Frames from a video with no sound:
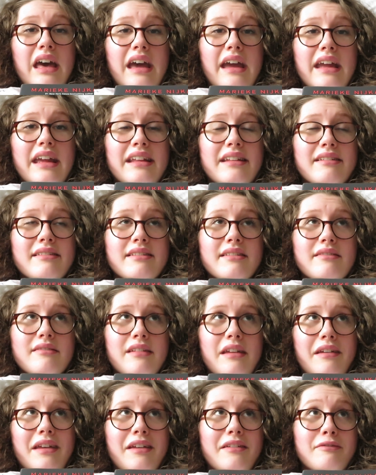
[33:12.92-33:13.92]
I
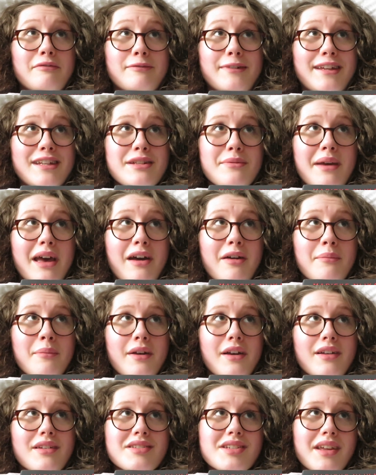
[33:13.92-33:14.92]
read about
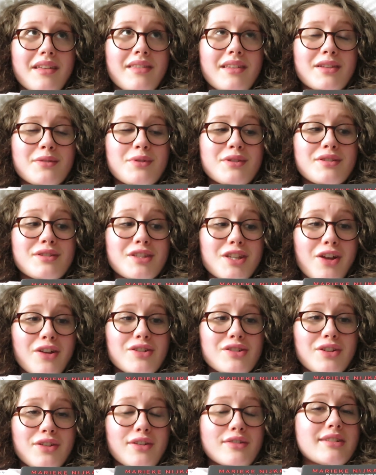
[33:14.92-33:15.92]
much, and this was
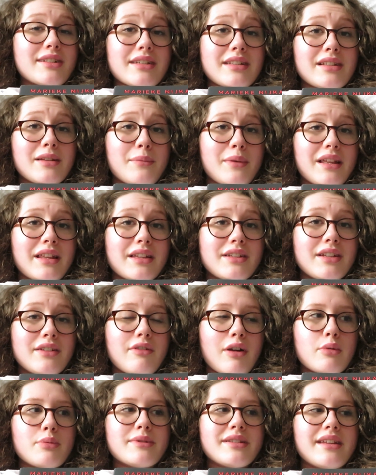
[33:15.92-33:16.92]
such good disability
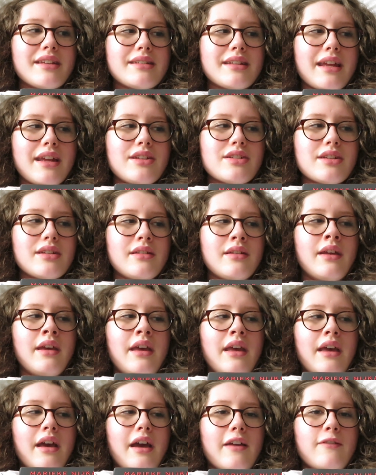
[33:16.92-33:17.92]
representation.
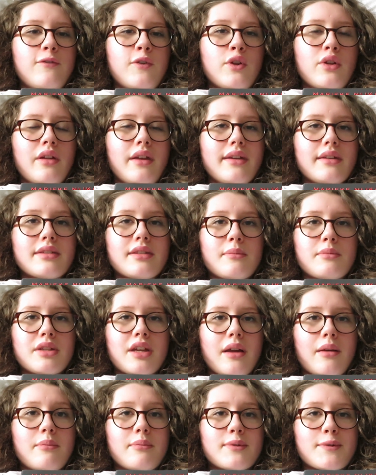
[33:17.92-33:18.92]
I feel like
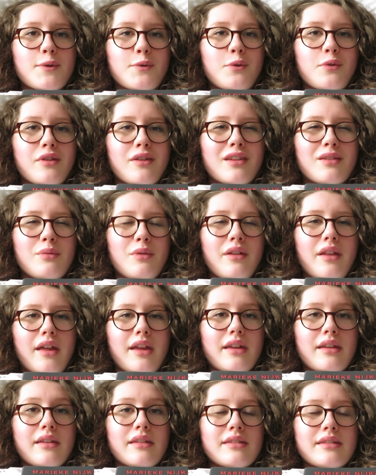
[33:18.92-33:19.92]
sometimes authors will
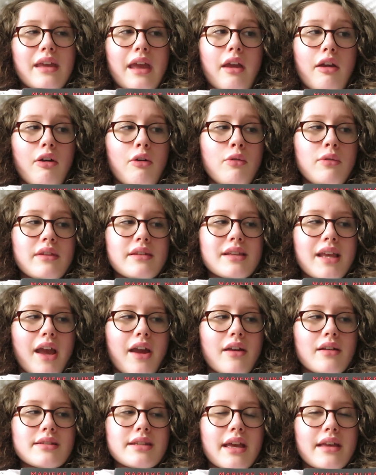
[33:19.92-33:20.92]
like say, oh, this
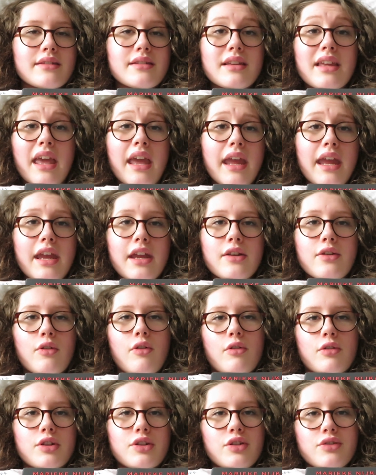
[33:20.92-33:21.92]
character has a cane
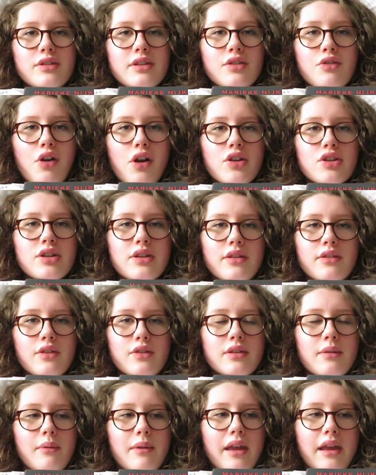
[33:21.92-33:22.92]
or uses crutches
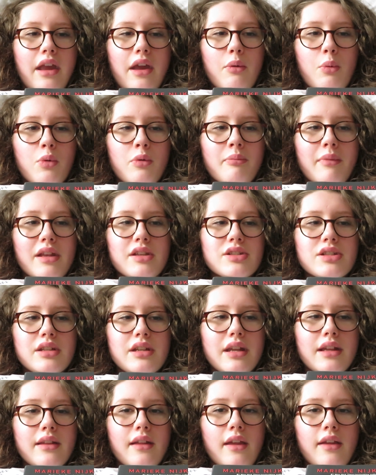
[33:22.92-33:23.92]
or something, and will
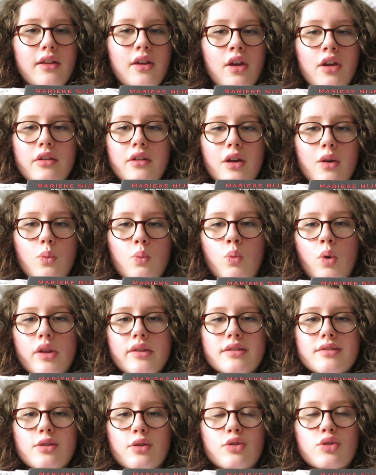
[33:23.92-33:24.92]
mention it like
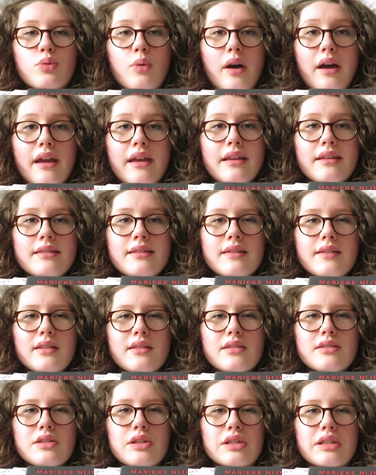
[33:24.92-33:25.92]
once or twice
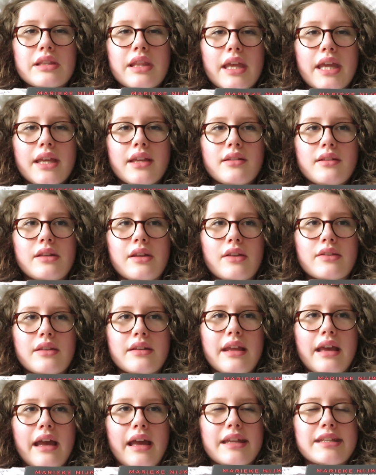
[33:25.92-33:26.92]
and just like
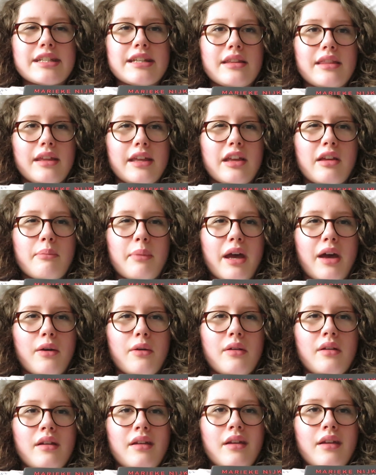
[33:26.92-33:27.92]
doesn't actually think
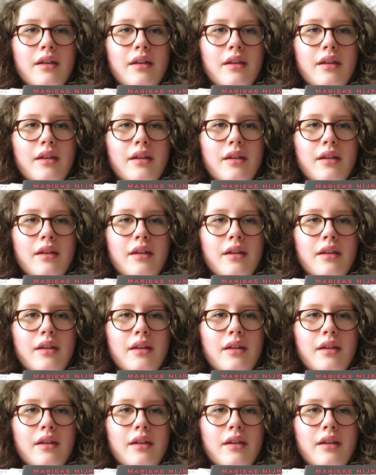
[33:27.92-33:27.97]
about